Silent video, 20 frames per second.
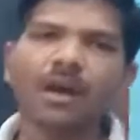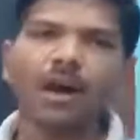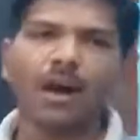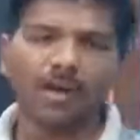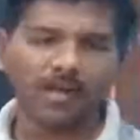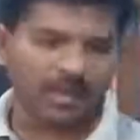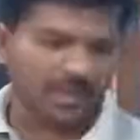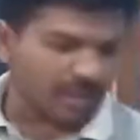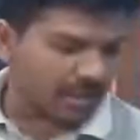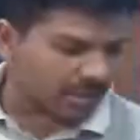
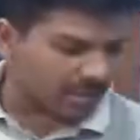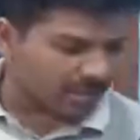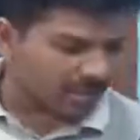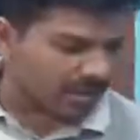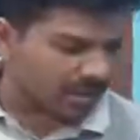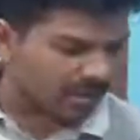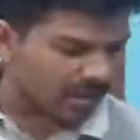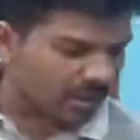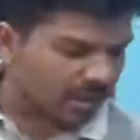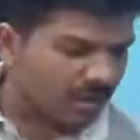organization.
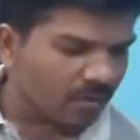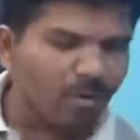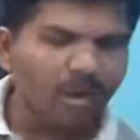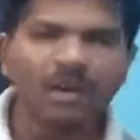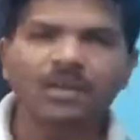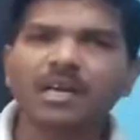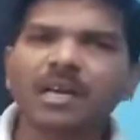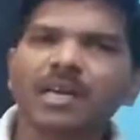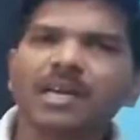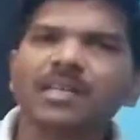
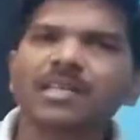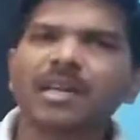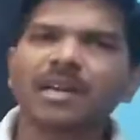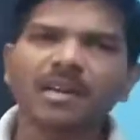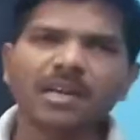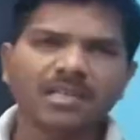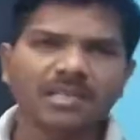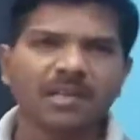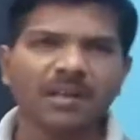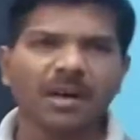What are
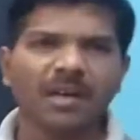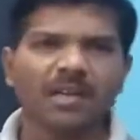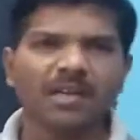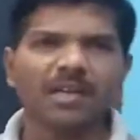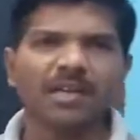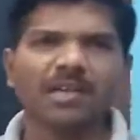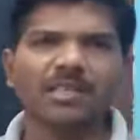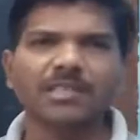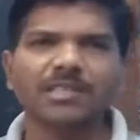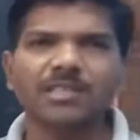international
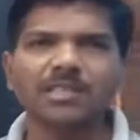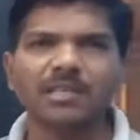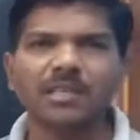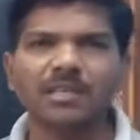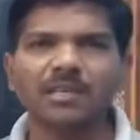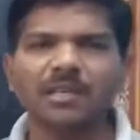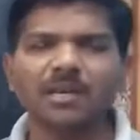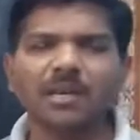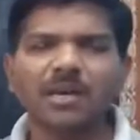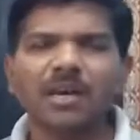organizations?